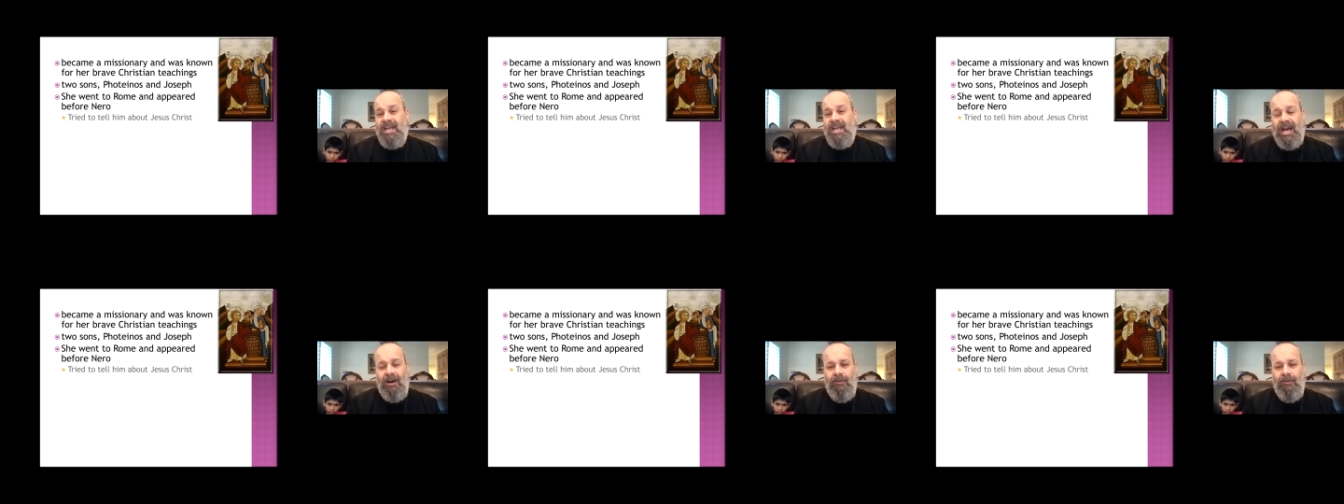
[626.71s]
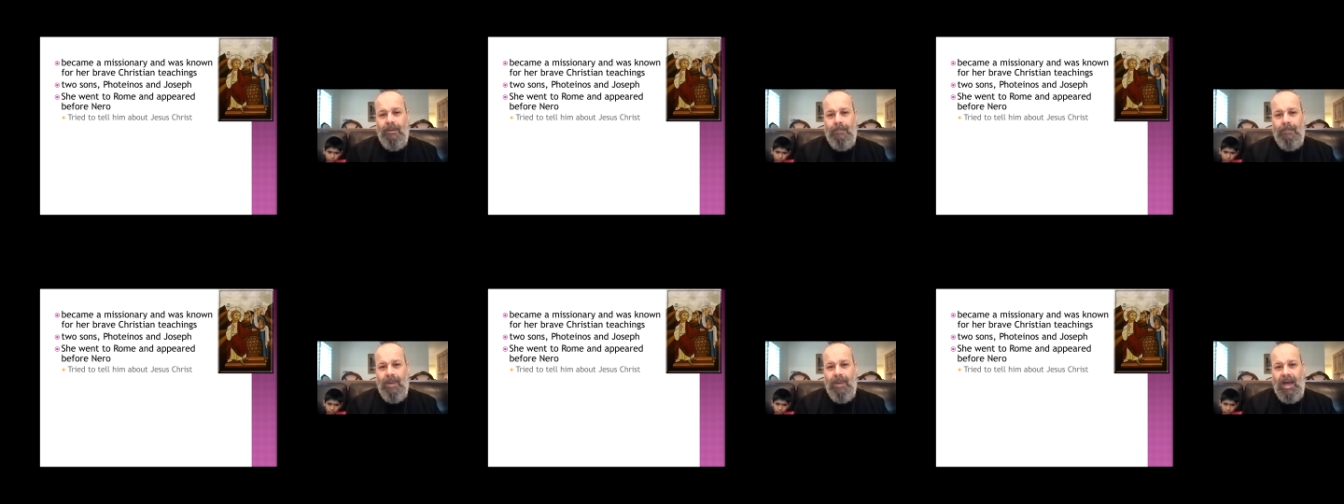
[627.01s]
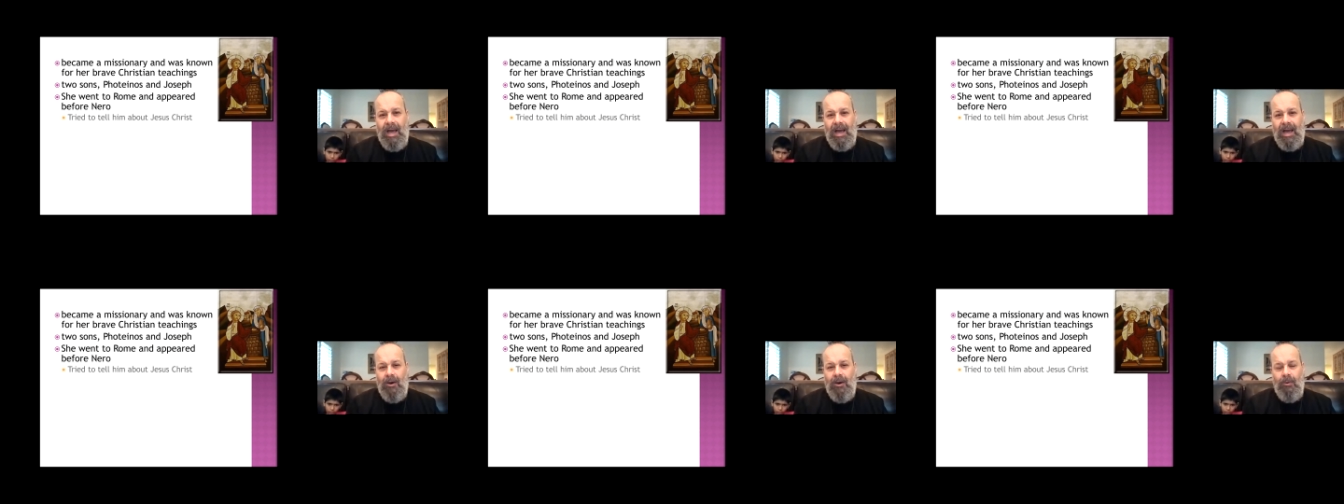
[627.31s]
How um,
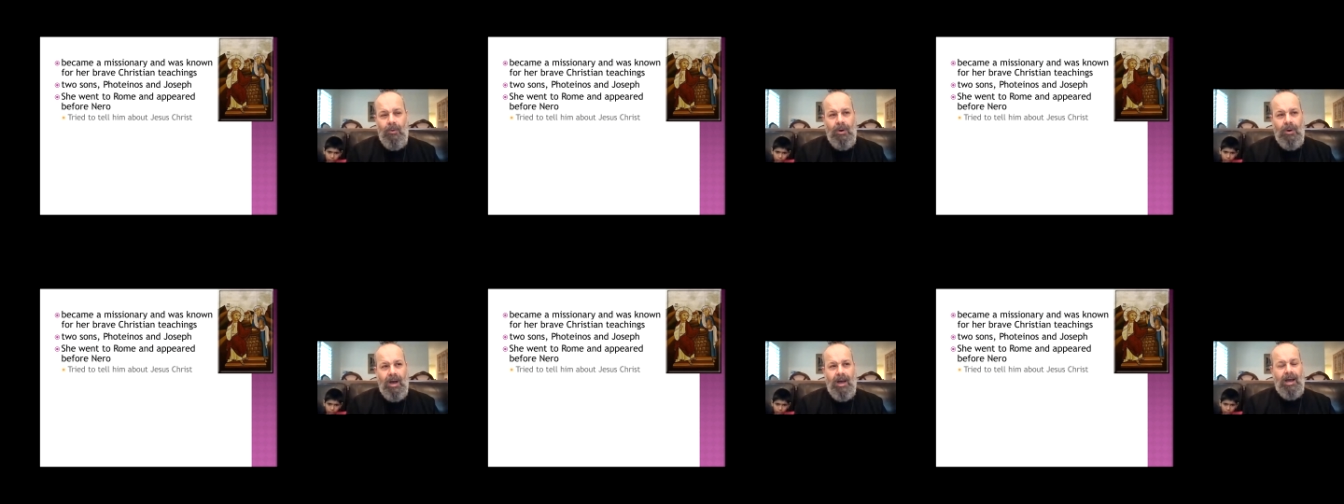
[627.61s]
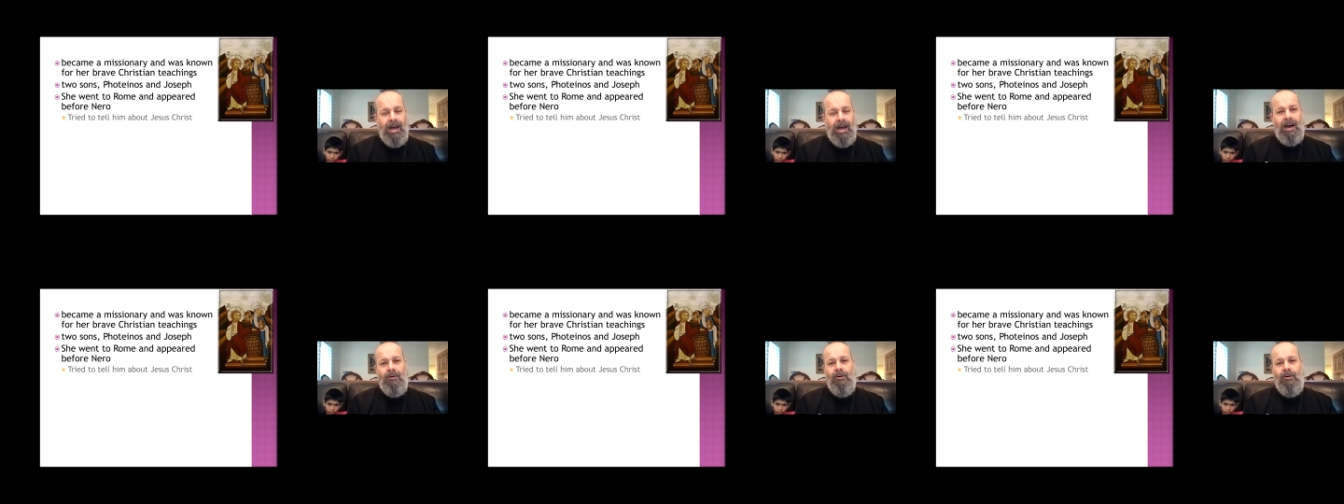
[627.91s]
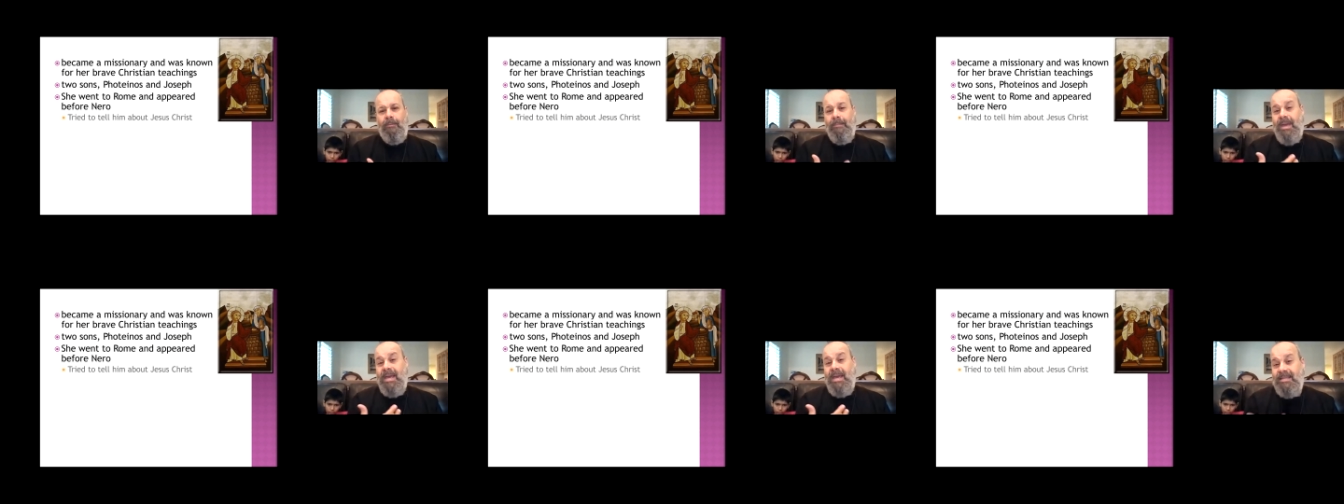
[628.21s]
how how
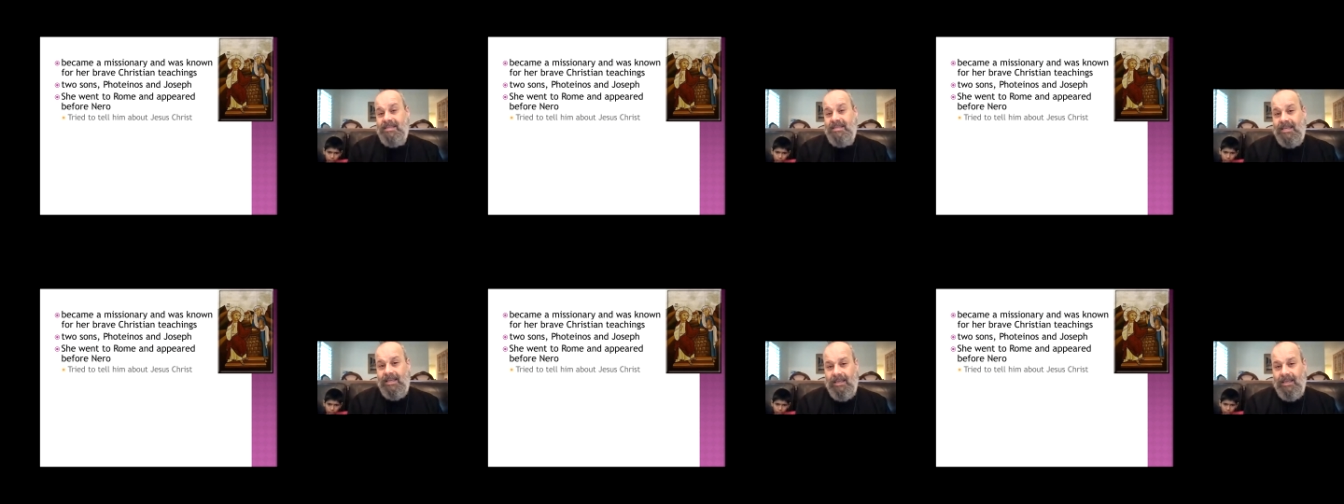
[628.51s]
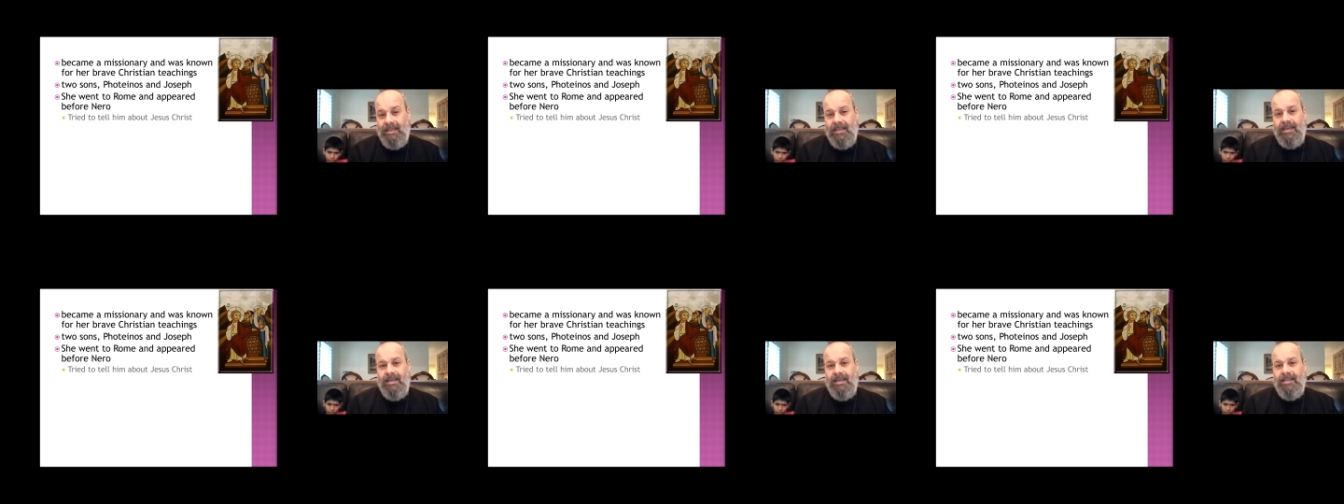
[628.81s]
amazing